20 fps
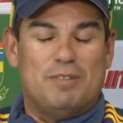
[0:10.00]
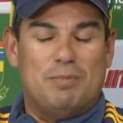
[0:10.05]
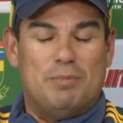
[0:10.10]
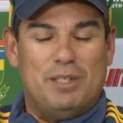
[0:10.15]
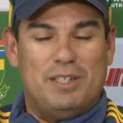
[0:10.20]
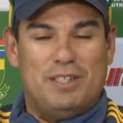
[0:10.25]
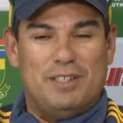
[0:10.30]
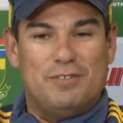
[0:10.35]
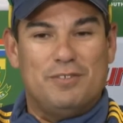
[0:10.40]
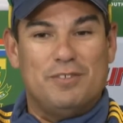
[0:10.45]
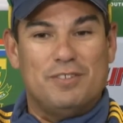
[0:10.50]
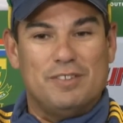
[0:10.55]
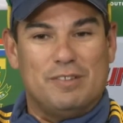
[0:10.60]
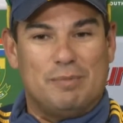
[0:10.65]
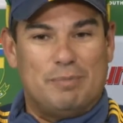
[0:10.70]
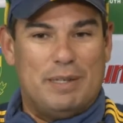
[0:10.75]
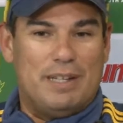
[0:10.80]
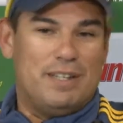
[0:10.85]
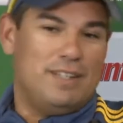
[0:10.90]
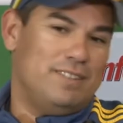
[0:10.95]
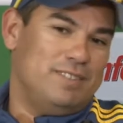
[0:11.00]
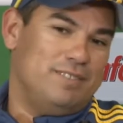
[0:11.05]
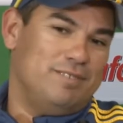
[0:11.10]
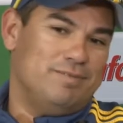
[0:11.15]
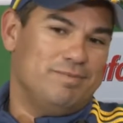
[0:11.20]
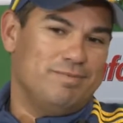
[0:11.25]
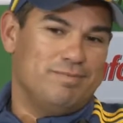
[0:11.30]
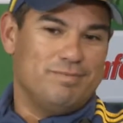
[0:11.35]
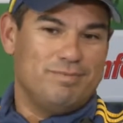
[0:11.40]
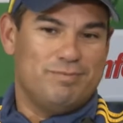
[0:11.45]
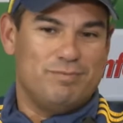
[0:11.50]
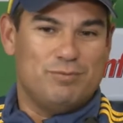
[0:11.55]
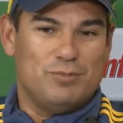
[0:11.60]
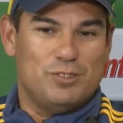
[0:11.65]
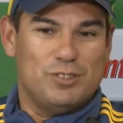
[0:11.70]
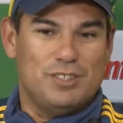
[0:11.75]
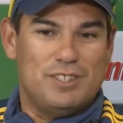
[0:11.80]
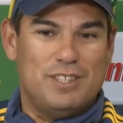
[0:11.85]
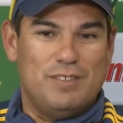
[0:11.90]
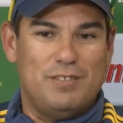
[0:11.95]
big difference batting
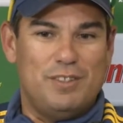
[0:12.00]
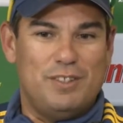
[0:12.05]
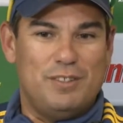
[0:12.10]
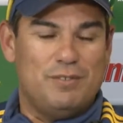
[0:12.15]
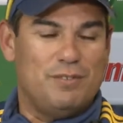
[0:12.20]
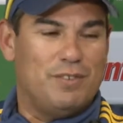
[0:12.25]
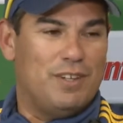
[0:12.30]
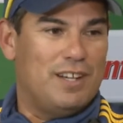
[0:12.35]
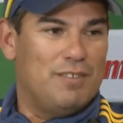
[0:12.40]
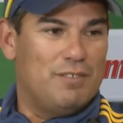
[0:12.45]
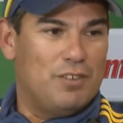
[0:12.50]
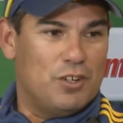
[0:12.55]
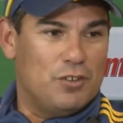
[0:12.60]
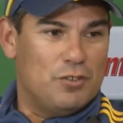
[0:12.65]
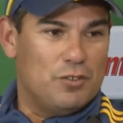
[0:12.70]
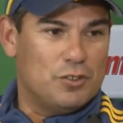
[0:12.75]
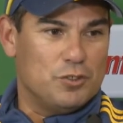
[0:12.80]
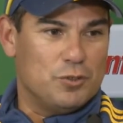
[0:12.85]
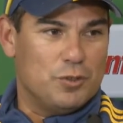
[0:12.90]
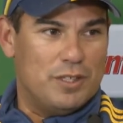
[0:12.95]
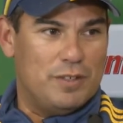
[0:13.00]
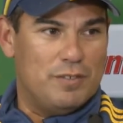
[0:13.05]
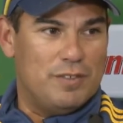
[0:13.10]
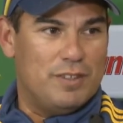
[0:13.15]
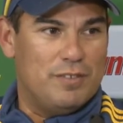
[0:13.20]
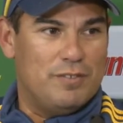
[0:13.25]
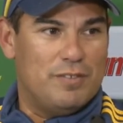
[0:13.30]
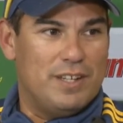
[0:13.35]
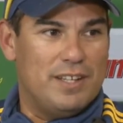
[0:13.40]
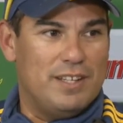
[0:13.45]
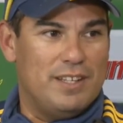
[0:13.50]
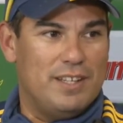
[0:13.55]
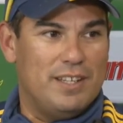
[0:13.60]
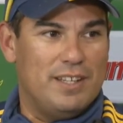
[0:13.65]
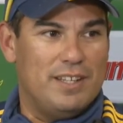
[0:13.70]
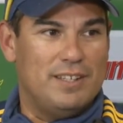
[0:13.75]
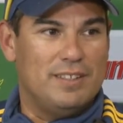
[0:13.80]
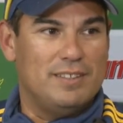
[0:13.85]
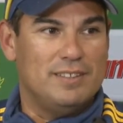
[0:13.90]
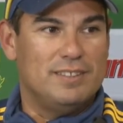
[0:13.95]
for 75 overs or whatever they've done
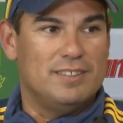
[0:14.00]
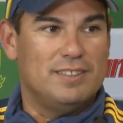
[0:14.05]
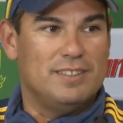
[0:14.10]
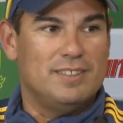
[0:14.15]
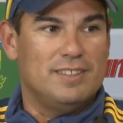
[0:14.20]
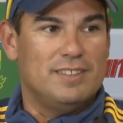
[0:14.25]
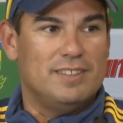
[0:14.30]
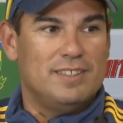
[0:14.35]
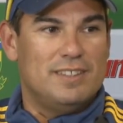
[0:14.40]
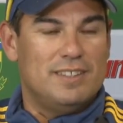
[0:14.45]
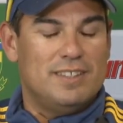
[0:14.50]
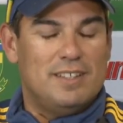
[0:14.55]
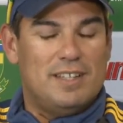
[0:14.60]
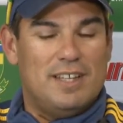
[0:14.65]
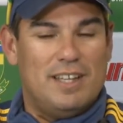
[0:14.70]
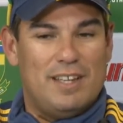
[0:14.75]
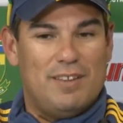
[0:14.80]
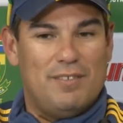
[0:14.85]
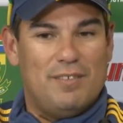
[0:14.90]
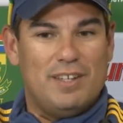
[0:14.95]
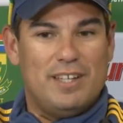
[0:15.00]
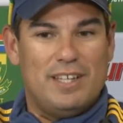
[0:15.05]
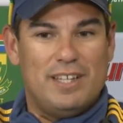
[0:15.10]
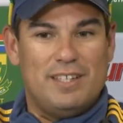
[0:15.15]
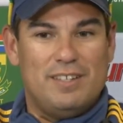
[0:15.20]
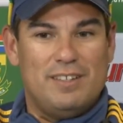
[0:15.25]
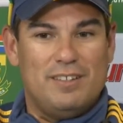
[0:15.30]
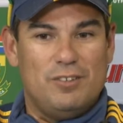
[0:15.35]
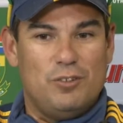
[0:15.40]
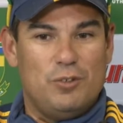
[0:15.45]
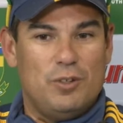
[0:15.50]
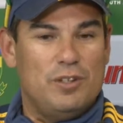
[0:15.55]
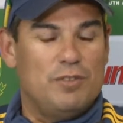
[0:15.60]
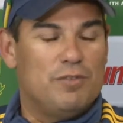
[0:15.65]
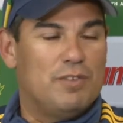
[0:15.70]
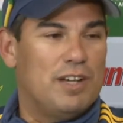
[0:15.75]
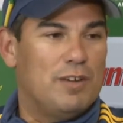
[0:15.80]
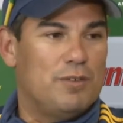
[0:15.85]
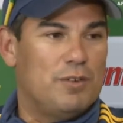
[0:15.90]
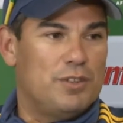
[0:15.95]
there and having a hit in
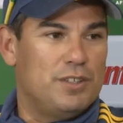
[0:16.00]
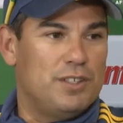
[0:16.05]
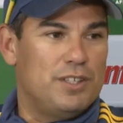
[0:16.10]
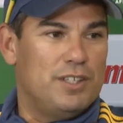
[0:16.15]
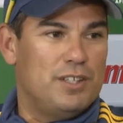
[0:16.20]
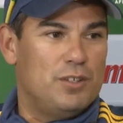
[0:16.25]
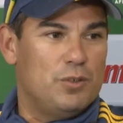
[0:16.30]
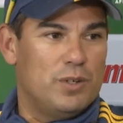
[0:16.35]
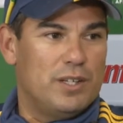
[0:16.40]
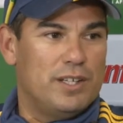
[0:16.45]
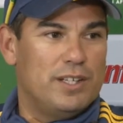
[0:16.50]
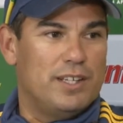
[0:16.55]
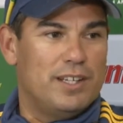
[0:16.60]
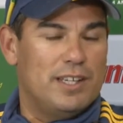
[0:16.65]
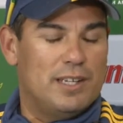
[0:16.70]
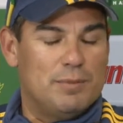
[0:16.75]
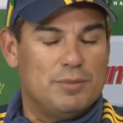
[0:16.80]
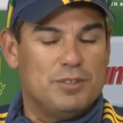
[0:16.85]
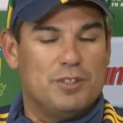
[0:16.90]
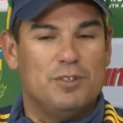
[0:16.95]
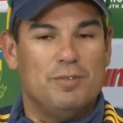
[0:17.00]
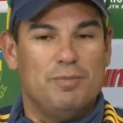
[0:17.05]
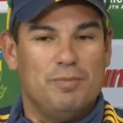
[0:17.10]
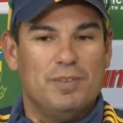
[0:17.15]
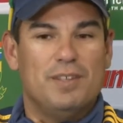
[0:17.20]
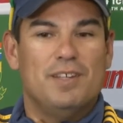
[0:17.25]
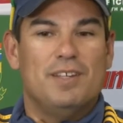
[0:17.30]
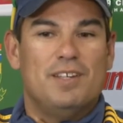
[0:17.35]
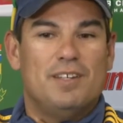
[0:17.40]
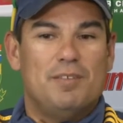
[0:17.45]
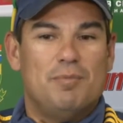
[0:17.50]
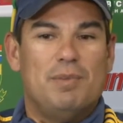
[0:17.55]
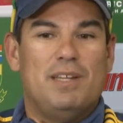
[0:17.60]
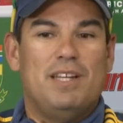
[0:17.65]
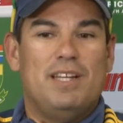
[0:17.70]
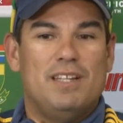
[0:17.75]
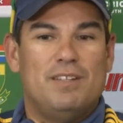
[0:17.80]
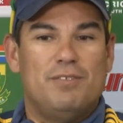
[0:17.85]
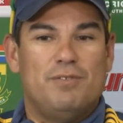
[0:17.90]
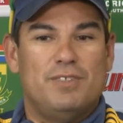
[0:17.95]
25 or 30 in a one day game. So
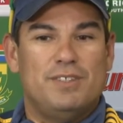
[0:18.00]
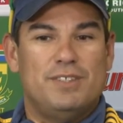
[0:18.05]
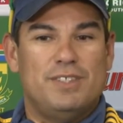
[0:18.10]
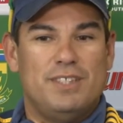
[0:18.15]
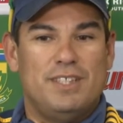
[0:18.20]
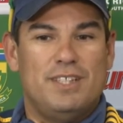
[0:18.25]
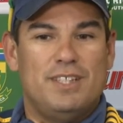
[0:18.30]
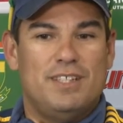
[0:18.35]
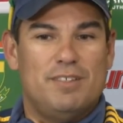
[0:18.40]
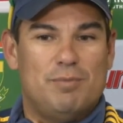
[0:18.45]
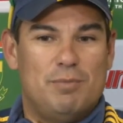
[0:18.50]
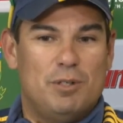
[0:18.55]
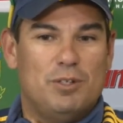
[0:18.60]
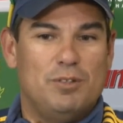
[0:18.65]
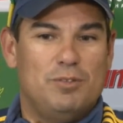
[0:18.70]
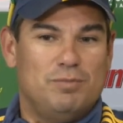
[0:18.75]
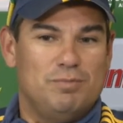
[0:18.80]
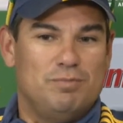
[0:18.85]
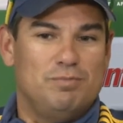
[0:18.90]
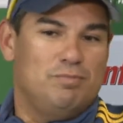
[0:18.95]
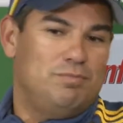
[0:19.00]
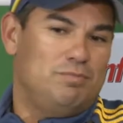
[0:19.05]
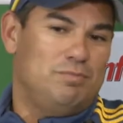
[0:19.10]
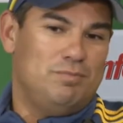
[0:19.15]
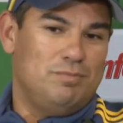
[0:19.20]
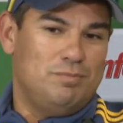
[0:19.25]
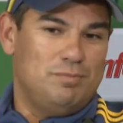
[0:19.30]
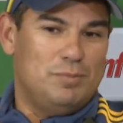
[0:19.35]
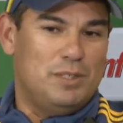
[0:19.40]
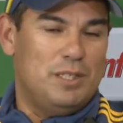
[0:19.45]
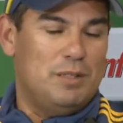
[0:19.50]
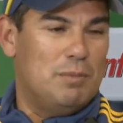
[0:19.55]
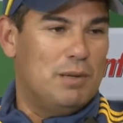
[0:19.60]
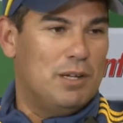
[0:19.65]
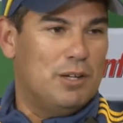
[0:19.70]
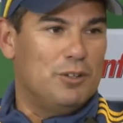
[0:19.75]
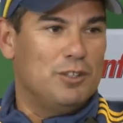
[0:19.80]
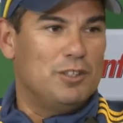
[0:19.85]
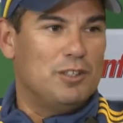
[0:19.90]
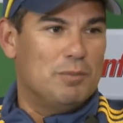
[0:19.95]
mentally and physically they're both pretty
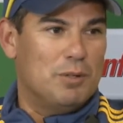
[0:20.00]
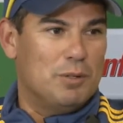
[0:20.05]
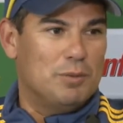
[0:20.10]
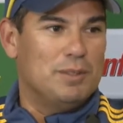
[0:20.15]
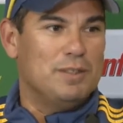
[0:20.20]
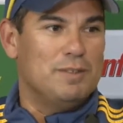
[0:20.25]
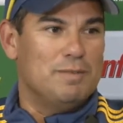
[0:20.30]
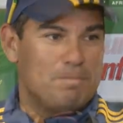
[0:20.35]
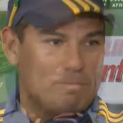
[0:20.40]
blown at the moment.